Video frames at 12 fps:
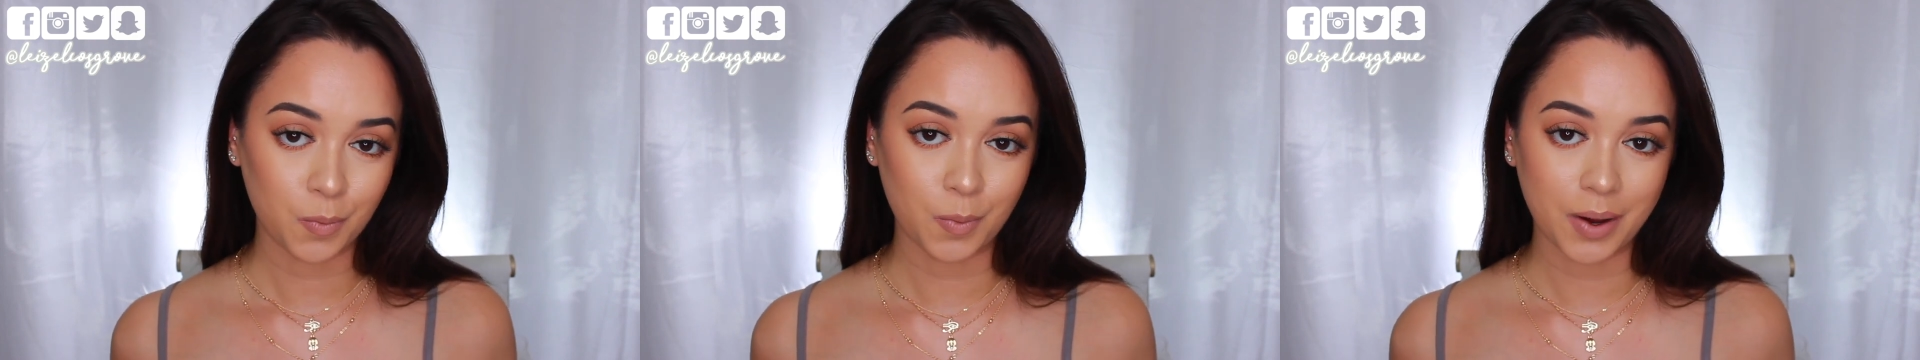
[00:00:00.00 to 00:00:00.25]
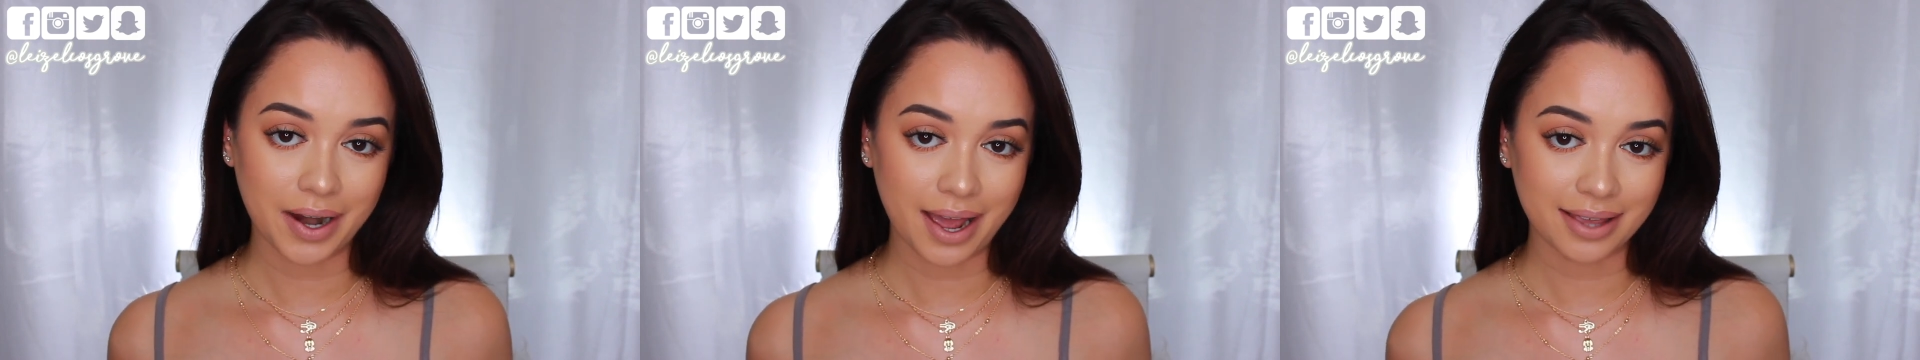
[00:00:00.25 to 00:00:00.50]

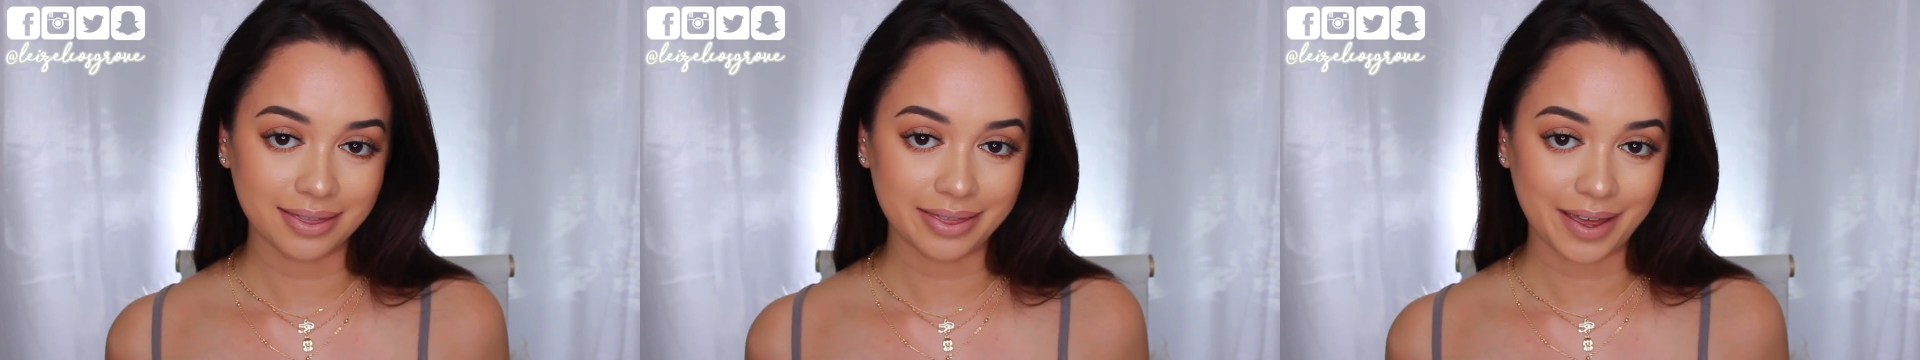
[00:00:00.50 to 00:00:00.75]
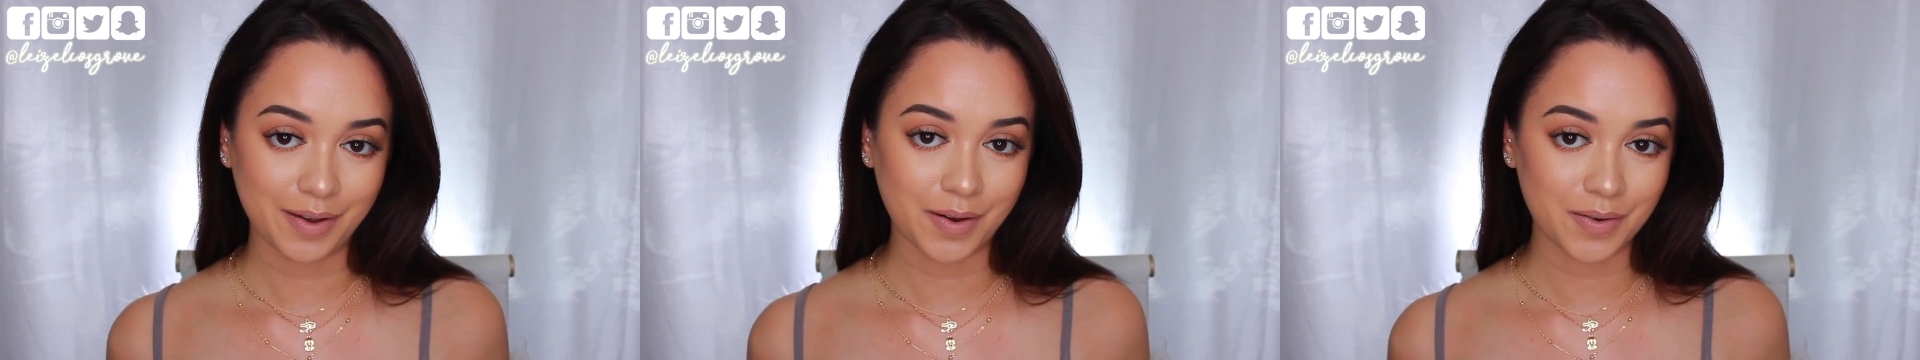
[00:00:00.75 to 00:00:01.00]
what I
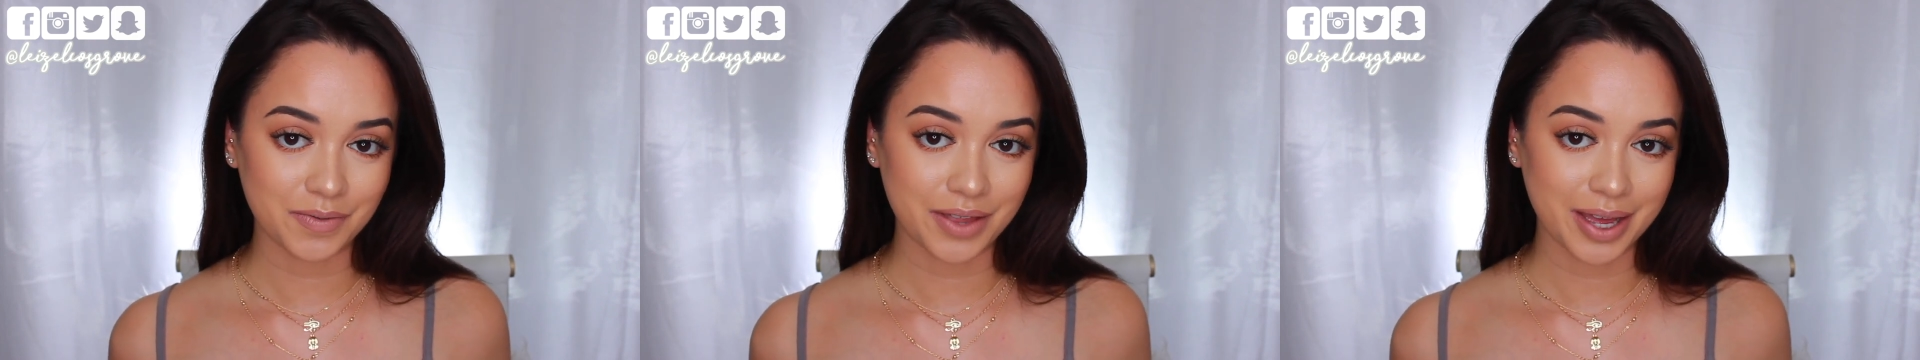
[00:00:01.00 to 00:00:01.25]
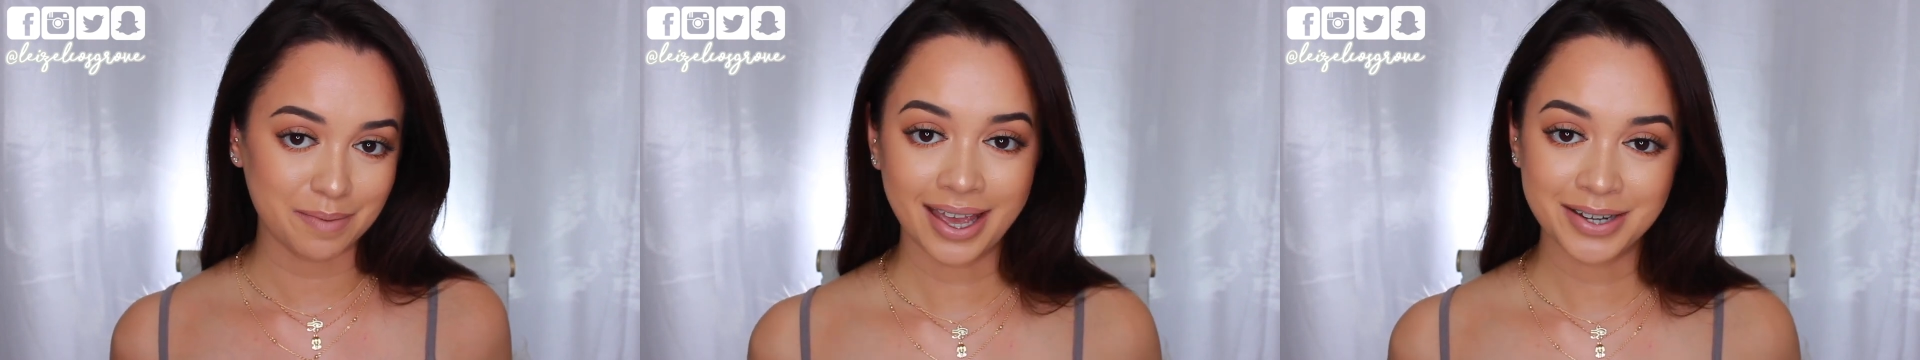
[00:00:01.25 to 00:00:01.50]
think of
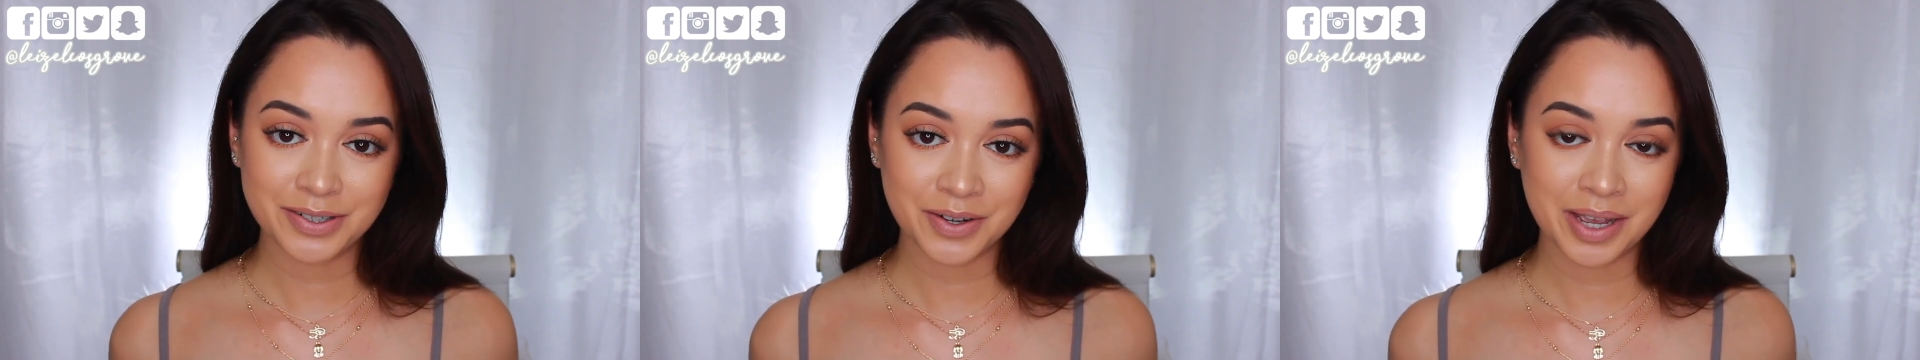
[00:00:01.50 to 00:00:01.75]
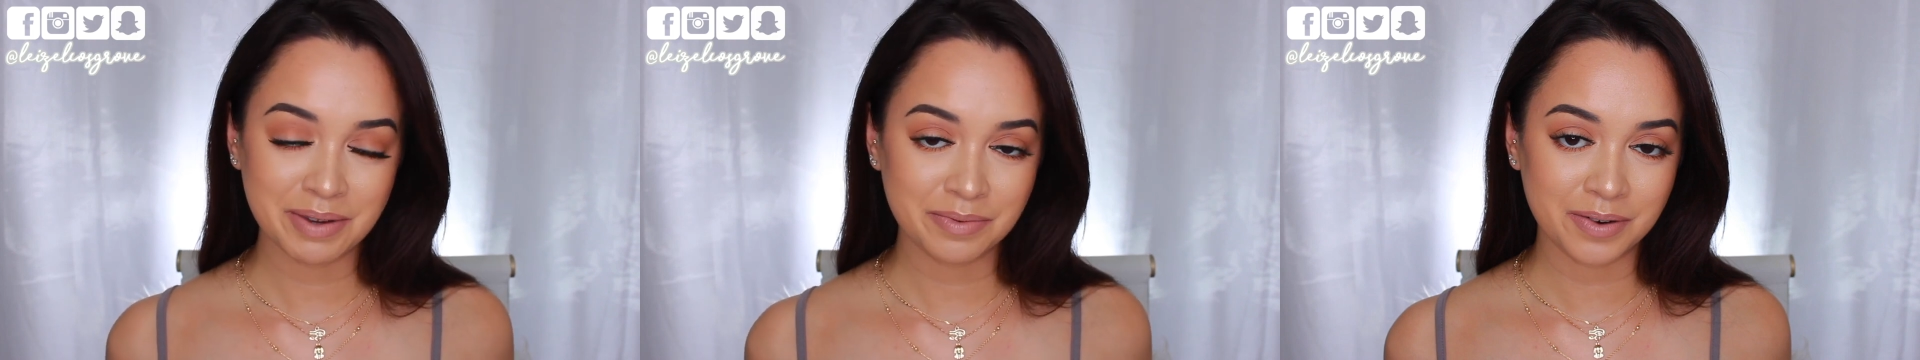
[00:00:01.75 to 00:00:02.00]
them. And don't
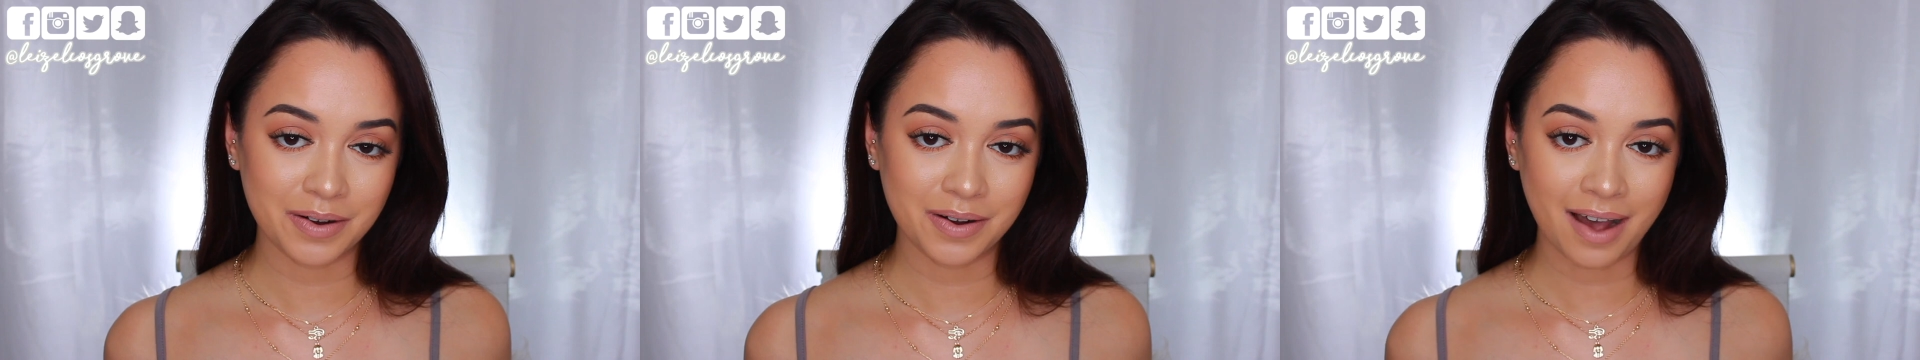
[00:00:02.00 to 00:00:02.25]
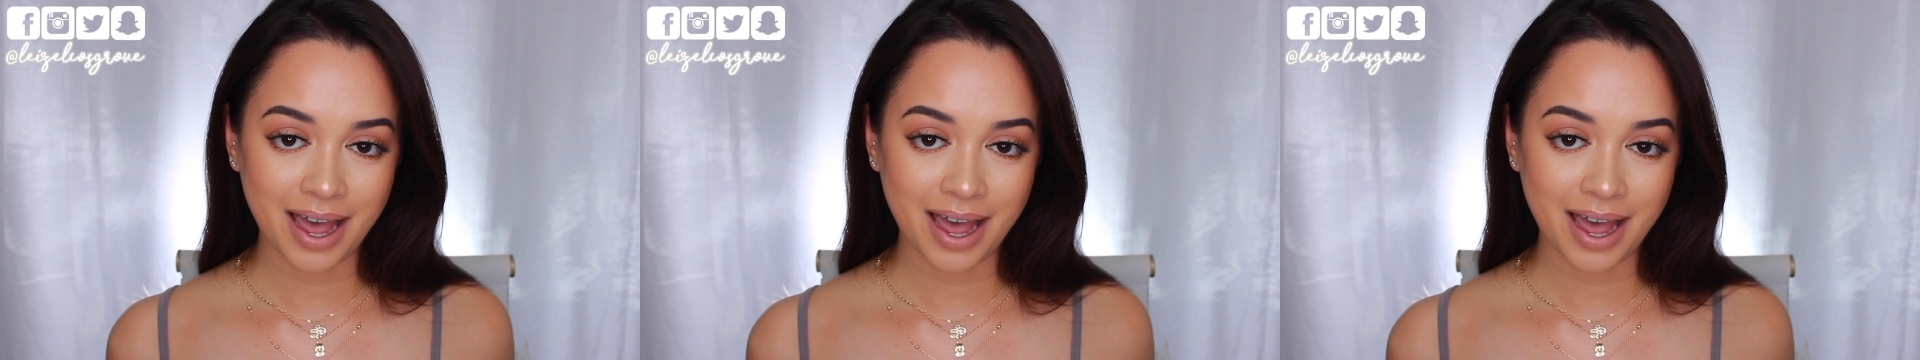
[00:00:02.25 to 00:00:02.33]
get me wrong,